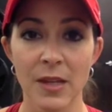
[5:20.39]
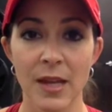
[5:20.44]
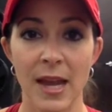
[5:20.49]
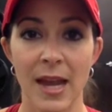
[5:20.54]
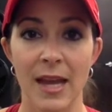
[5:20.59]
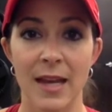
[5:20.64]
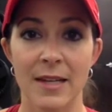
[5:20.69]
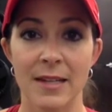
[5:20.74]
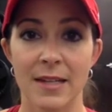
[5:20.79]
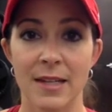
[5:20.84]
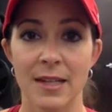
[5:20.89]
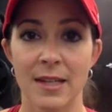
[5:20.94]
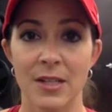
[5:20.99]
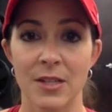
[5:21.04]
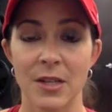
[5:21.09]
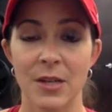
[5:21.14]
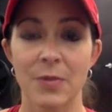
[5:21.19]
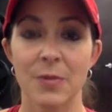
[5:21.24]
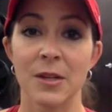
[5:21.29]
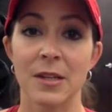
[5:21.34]
And
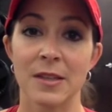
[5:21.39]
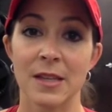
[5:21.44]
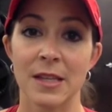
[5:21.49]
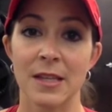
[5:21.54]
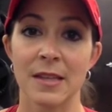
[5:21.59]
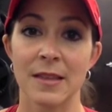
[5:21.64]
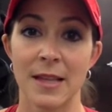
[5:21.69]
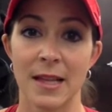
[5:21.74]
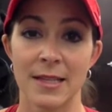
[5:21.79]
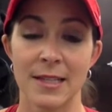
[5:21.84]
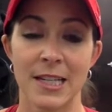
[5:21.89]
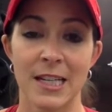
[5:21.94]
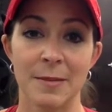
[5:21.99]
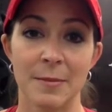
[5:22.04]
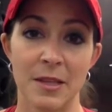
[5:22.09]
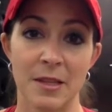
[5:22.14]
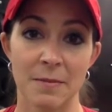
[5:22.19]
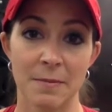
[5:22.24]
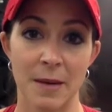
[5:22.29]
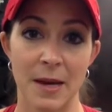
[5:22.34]
so I really think that that's going to
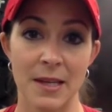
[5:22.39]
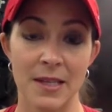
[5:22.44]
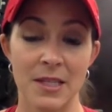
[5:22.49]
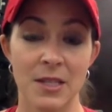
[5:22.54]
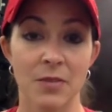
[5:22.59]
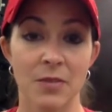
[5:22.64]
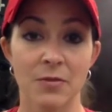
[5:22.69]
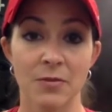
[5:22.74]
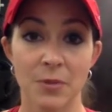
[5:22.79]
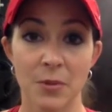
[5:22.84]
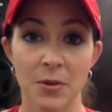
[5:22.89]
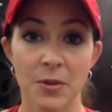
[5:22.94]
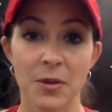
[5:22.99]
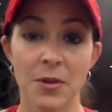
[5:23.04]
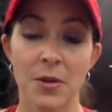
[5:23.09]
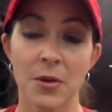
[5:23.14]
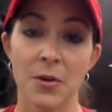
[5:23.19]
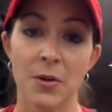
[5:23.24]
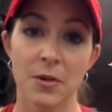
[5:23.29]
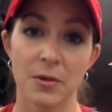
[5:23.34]
be the best for the
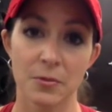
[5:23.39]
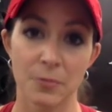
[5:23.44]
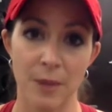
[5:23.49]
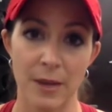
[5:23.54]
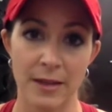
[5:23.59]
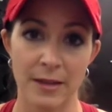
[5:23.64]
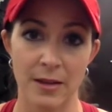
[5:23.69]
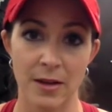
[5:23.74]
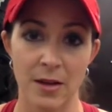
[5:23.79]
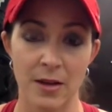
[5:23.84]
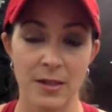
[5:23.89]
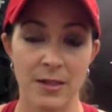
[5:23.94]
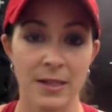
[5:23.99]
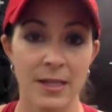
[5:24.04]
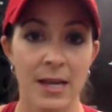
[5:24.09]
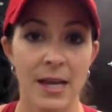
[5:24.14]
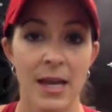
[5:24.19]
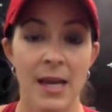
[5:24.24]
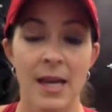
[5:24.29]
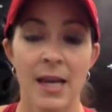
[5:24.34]
goal of weight loss.
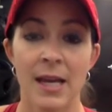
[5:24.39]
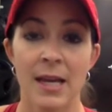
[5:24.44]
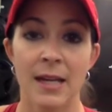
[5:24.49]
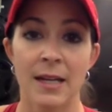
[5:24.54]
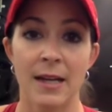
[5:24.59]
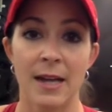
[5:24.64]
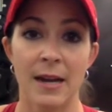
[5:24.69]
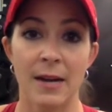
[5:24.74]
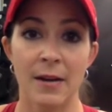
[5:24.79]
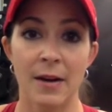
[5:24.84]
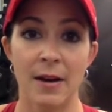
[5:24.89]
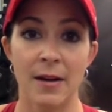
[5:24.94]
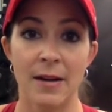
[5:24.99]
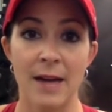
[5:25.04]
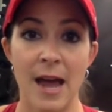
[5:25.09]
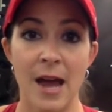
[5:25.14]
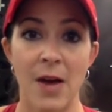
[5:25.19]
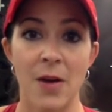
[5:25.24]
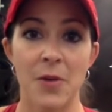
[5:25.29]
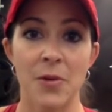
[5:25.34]

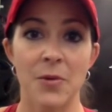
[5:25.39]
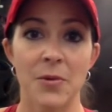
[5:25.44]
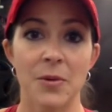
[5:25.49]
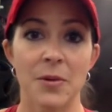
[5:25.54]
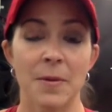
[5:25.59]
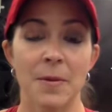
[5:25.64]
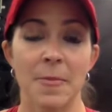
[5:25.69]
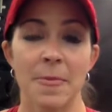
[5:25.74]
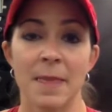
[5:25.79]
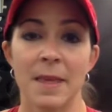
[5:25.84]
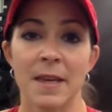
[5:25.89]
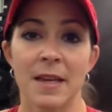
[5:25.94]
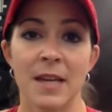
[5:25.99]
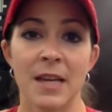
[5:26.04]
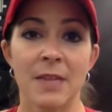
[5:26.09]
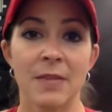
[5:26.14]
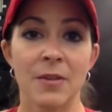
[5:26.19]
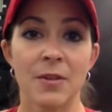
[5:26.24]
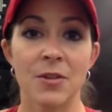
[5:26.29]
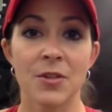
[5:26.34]
Now,
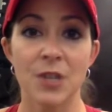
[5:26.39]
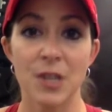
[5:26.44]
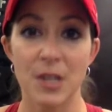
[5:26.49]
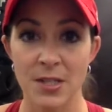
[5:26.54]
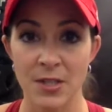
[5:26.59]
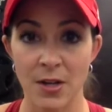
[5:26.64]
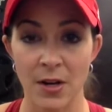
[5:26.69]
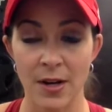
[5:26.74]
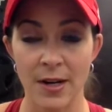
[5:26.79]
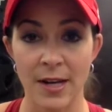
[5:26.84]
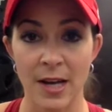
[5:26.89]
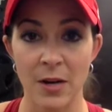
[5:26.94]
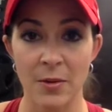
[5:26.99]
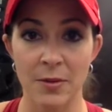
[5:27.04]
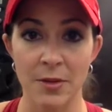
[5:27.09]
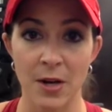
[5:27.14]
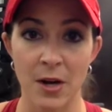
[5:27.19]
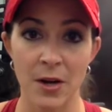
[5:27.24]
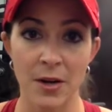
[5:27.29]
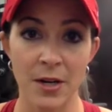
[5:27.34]
if you're just starting out with
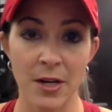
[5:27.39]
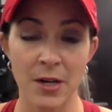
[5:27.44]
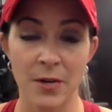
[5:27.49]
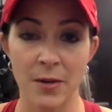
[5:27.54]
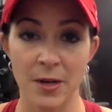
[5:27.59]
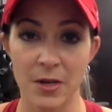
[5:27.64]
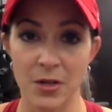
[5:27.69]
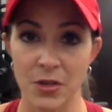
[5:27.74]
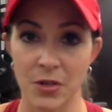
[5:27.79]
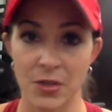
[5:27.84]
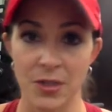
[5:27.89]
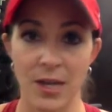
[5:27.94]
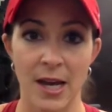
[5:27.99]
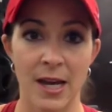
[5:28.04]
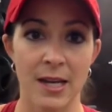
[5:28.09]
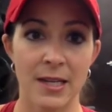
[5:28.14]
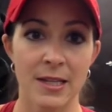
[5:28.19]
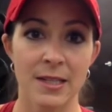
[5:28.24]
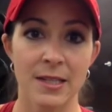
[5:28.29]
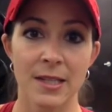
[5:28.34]
cardio
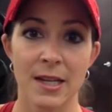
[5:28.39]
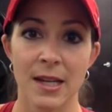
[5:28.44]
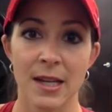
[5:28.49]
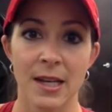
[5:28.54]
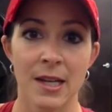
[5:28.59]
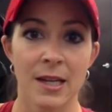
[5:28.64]
exercise,